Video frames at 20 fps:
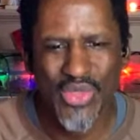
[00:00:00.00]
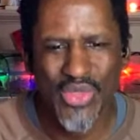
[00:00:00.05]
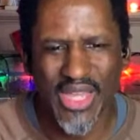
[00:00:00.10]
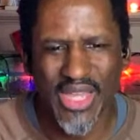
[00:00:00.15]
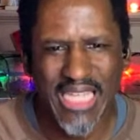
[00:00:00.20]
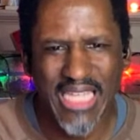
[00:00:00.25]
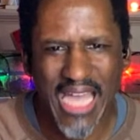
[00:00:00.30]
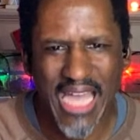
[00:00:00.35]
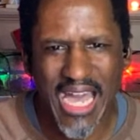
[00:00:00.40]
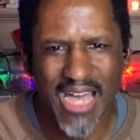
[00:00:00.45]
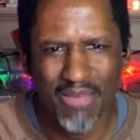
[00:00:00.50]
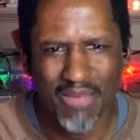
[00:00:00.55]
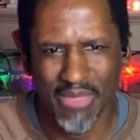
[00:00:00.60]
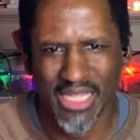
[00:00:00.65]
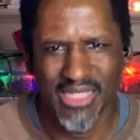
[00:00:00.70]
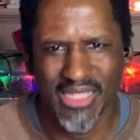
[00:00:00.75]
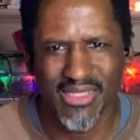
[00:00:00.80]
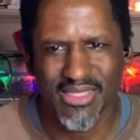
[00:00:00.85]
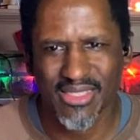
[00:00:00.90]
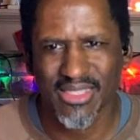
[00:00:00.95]
the
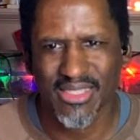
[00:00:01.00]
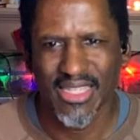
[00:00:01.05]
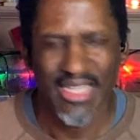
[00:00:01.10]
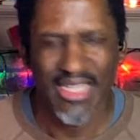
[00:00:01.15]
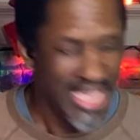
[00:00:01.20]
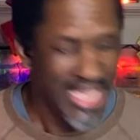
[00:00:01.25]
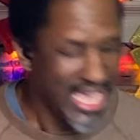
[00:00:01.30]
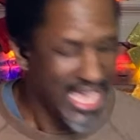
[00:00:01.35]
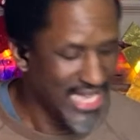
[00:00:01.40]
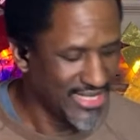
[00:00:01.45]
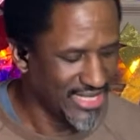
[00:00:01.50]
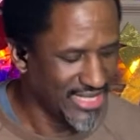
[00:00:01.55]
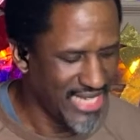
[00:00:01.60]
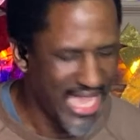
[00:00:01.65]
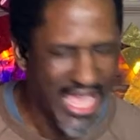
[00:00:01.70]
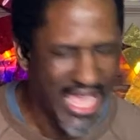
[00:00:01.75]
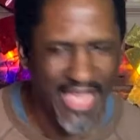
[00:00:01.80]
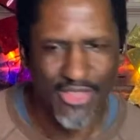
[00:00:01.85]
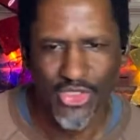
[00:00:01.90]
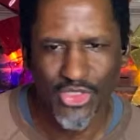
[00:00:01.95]
comments as an
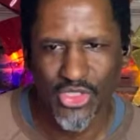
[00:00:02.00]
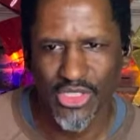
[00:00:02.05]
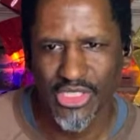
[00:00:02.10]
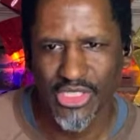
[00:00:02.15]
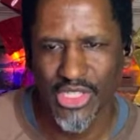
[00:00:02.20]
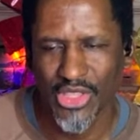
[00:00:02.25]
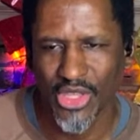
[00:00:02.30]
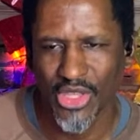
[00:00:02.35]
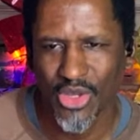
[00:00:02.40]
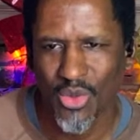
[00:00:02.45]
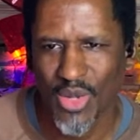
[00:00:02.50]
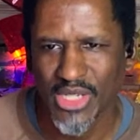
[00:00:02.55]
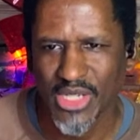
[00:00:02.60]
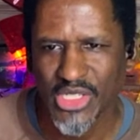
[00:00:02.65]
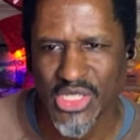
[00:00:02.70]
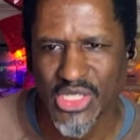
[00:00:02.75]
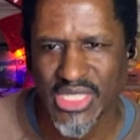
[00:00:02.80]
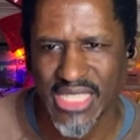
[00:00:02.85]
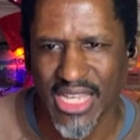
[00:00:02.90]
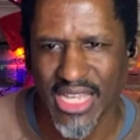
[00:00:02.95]
answer to the
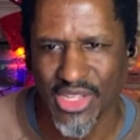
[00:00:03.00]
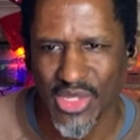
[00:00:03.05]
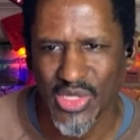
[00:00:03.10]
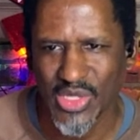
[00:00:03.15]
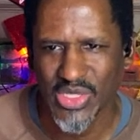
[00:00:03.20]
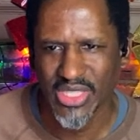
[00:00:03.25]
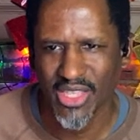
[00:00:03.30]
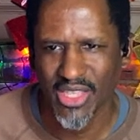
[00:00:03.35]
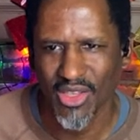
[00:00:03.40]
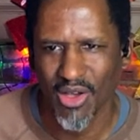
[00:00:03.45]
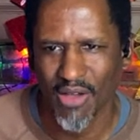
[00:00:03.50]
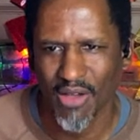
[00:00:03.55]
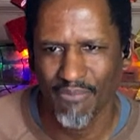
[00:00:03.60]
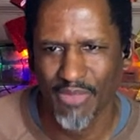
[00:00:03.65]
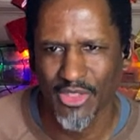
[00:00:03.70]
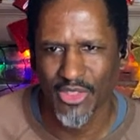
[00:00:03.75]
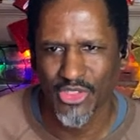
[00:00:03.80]
questions that you see on the